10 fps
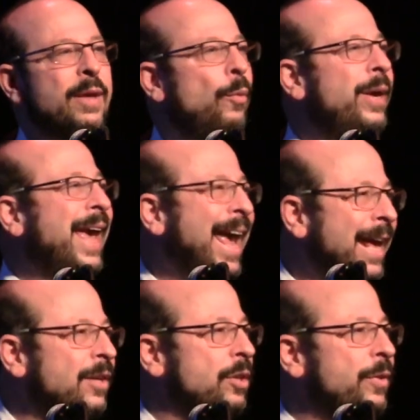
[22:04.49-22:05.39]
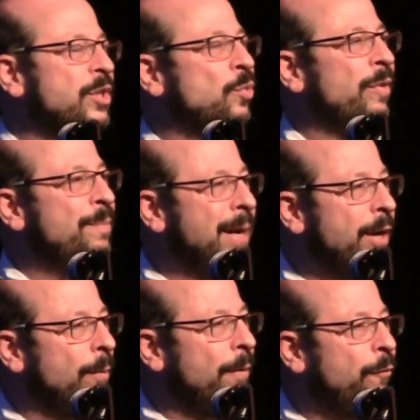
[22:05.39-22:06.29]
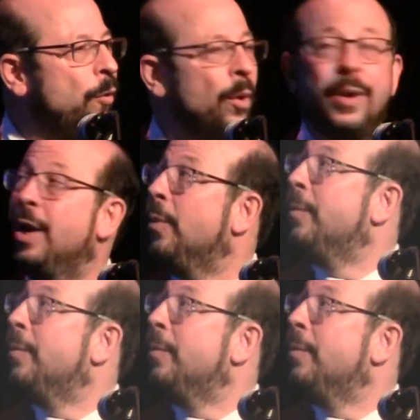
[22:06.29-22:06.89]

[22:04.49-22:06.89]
that we can do this. We've been here before, we know